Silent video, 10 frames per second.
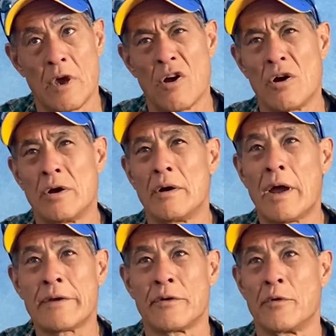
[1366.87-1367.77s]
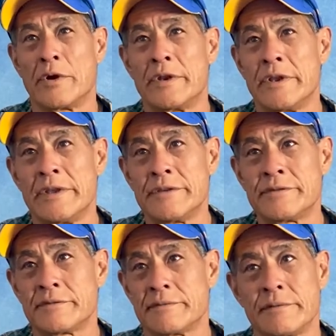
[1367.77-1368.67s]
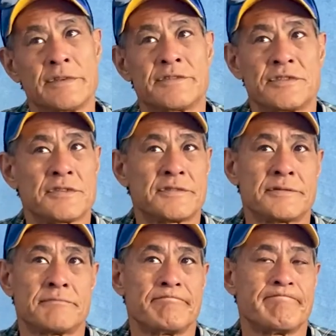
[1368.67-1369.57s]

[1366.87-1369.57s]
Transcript: I know what it is. It's just,